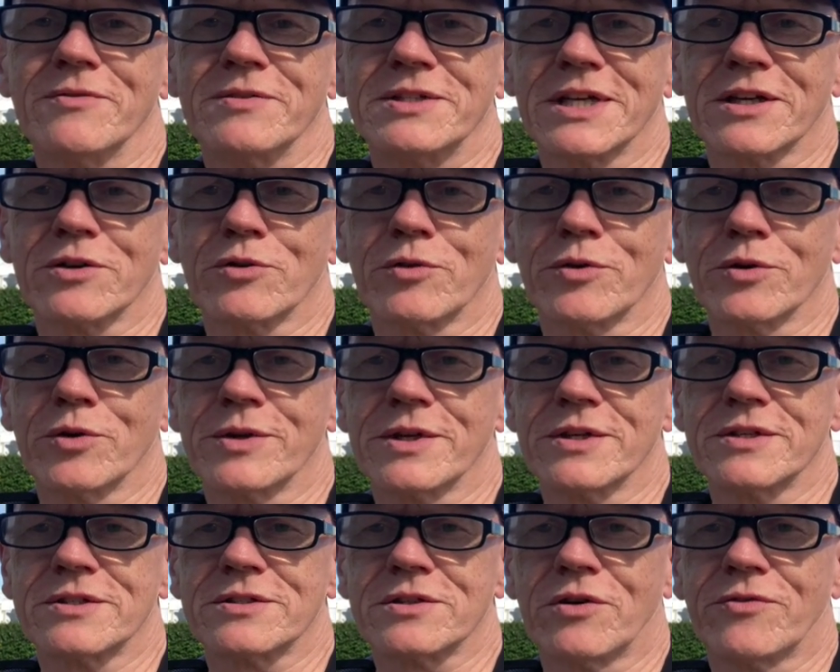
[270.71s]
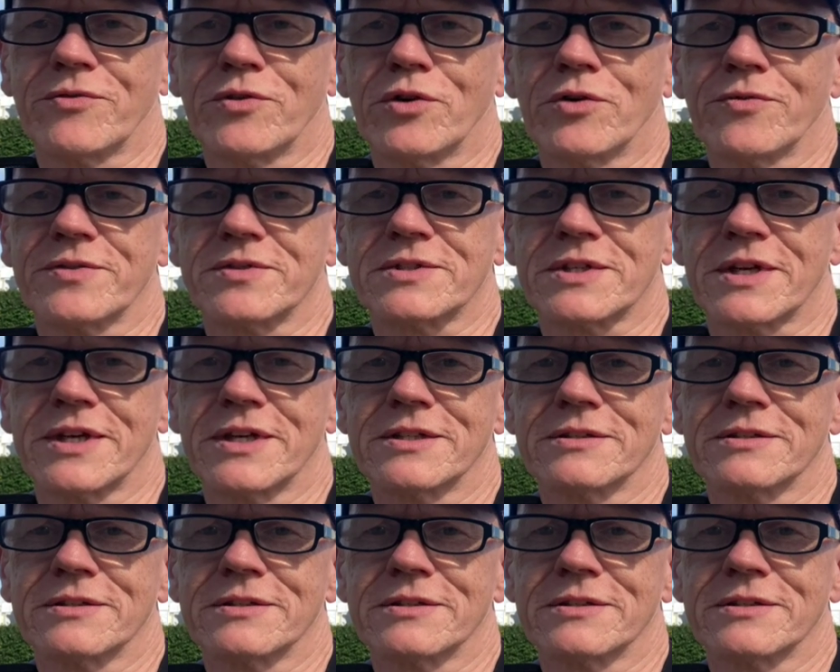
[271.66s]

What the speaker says: taken all the Odeon stuff off the side.